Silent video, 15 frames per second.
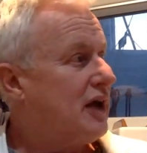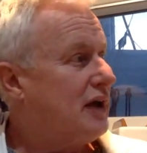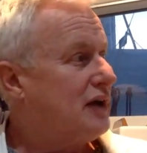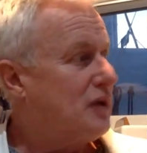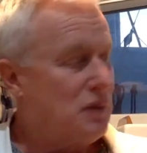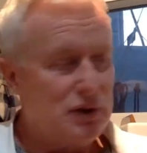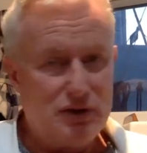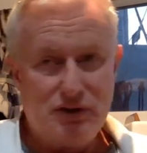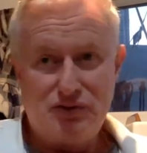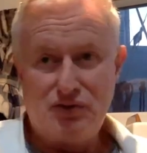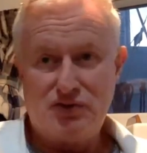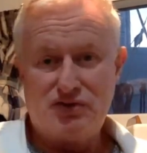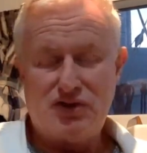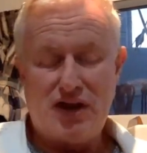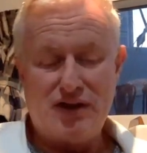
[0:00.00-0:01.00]
I don't want to
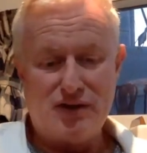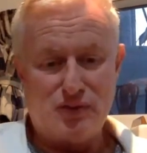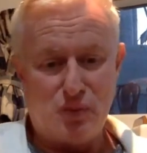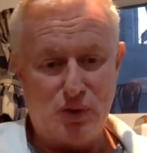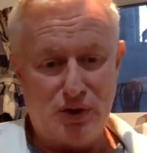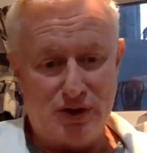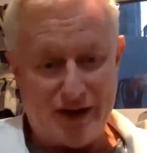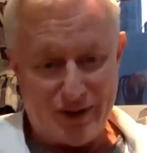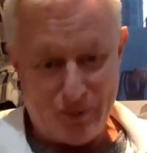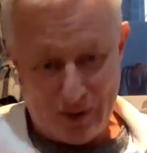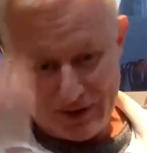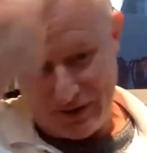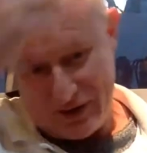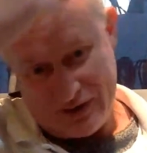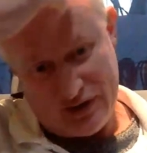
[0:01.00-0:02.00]
say this word,
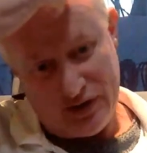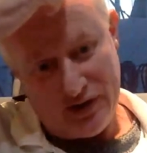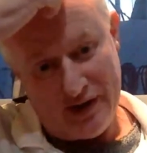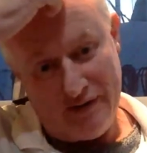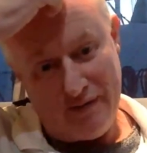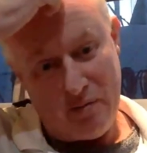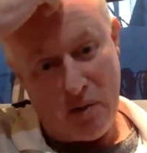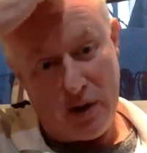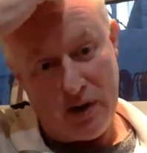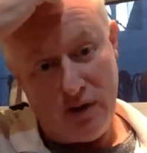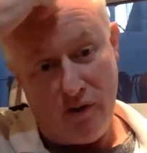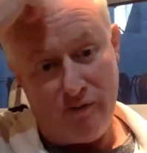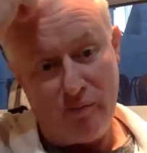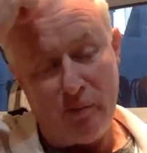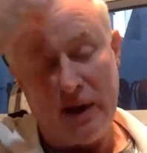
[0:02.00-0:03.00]
otherwise it'll turn everybody
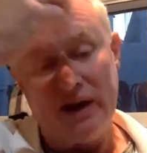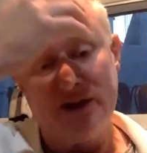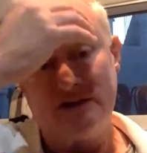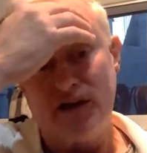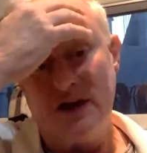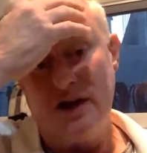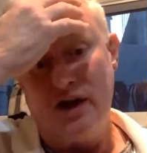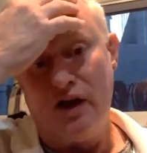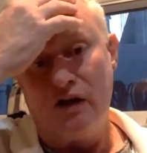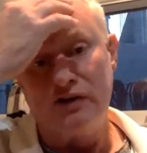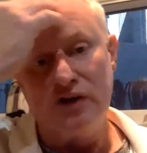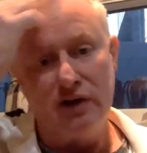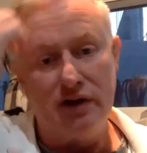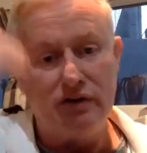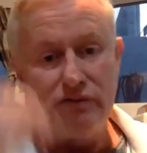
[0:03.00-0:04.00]
off. But it's an
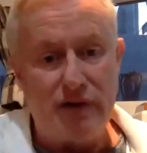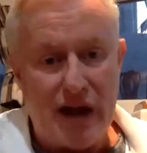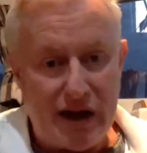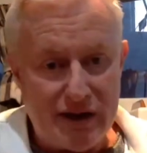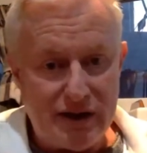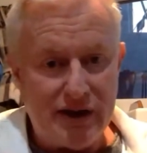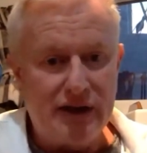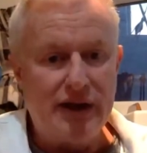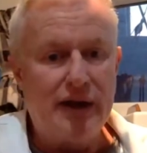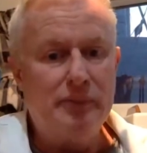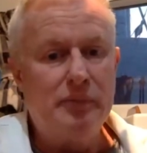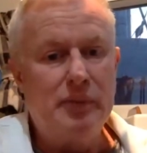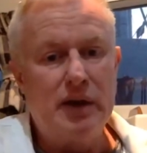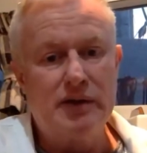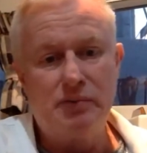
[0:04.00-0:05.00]
alternate reality
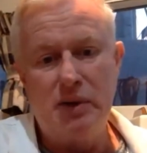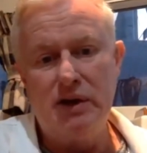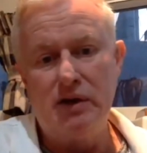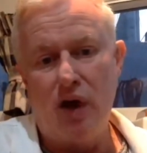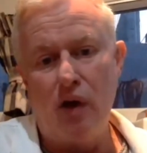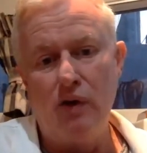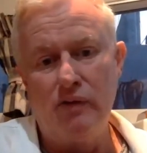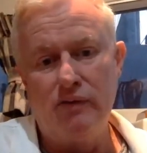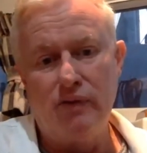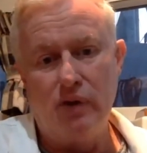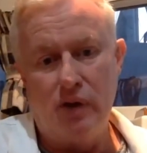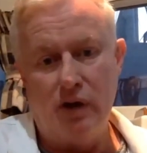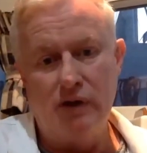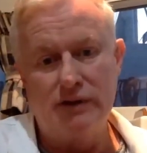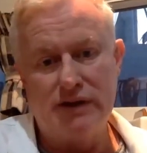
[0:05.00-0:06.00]
game. It's been known for
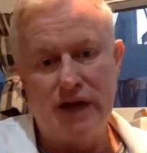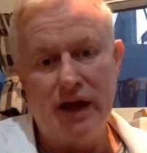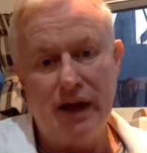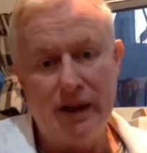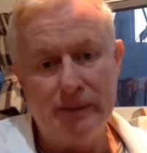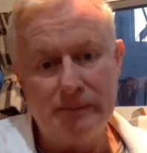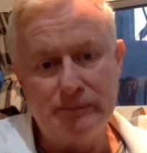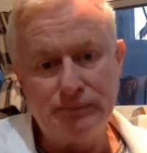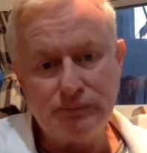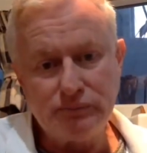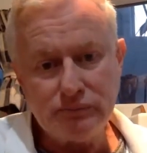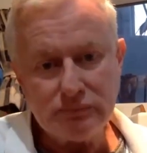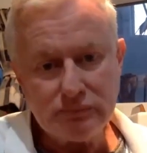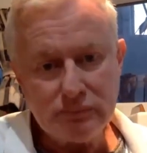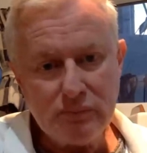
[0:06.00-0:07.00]
a long time
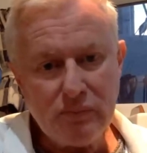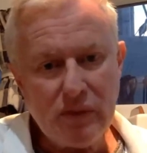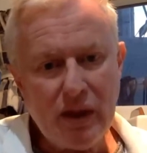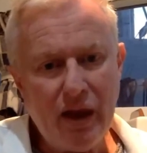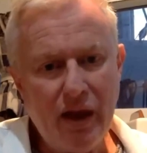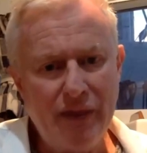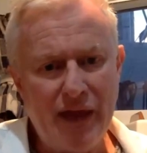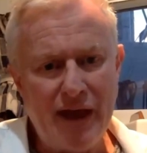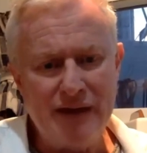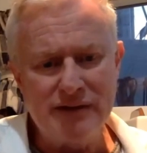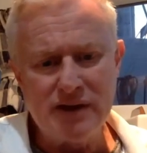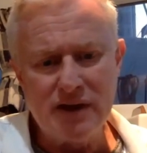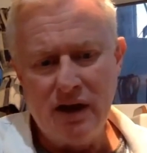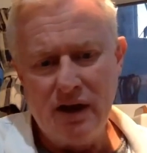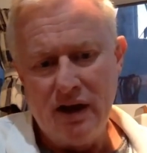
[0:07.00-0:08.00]

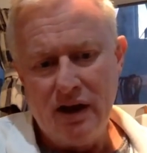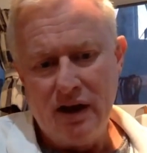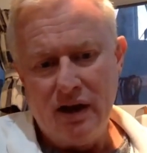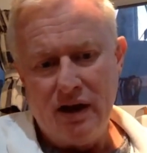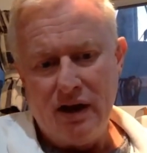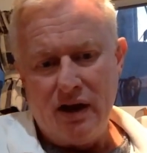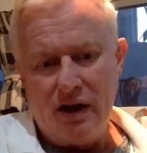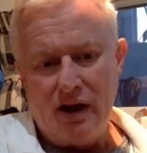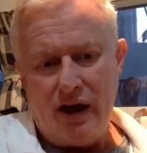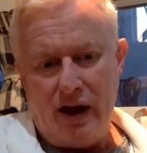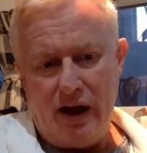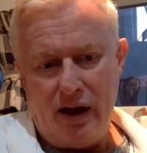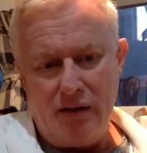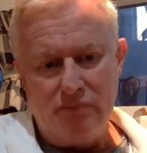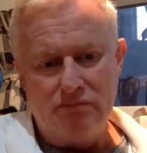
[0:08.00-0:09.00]
that
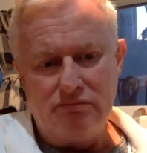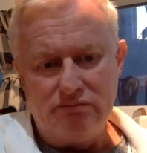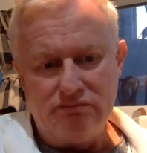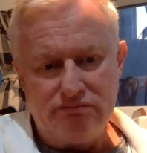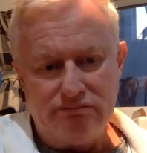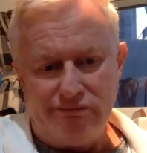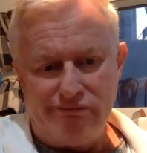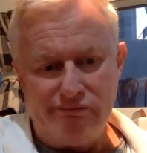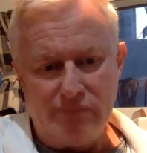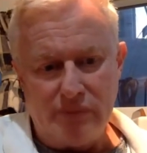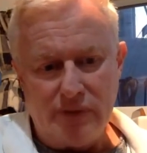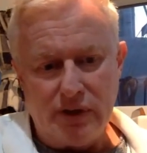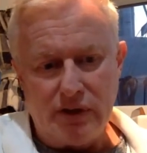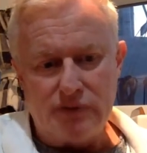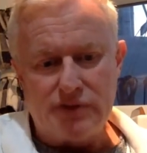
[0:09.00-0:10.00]
um,
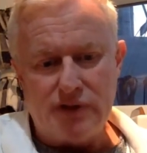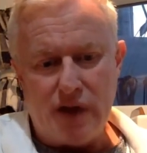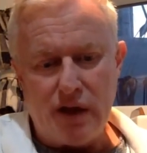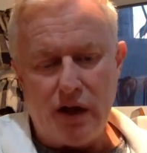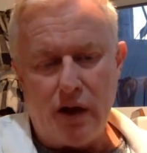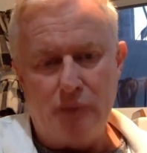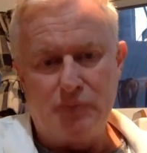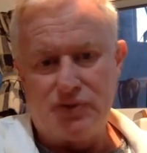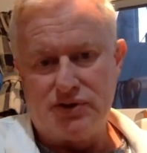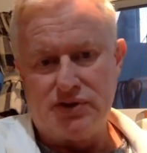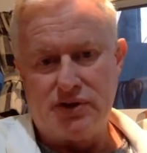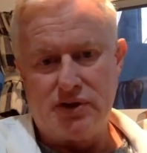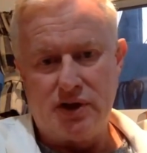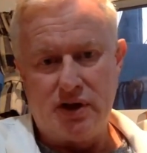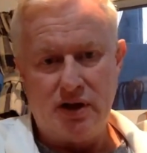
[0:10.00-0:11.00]
you know
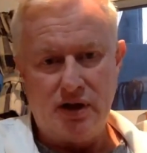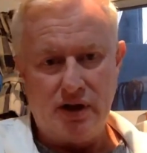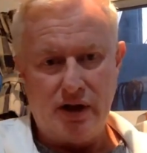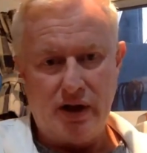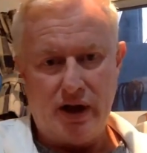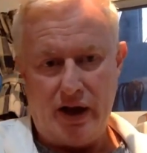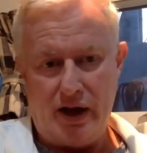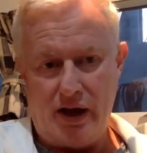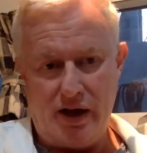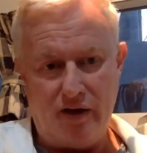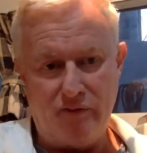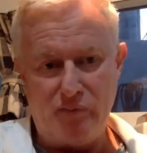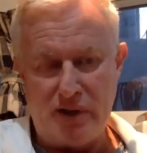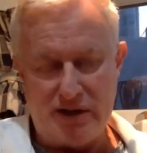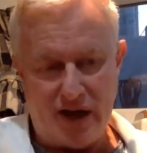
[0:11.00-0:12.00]
psyops uh,
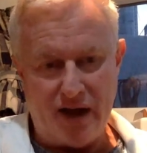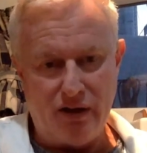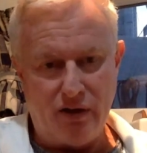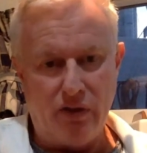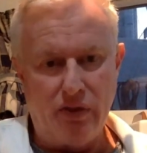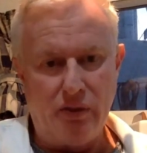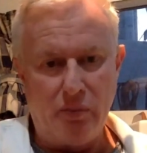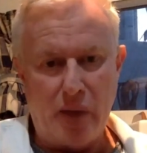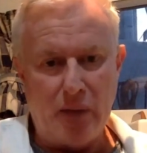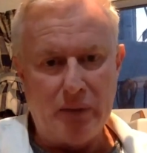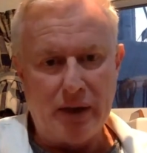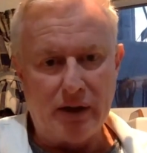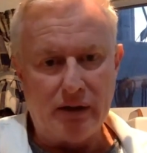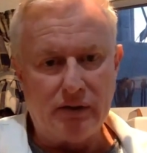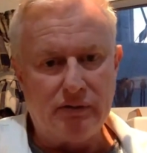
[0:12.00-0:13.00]
have been done on the
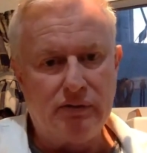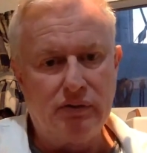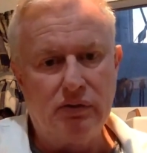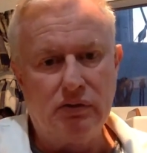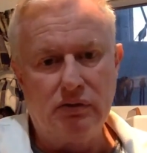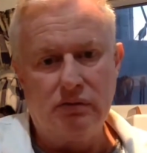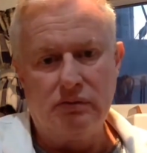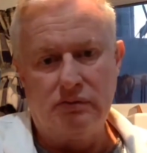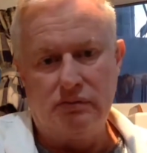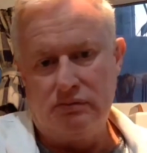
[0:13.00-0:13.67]
public for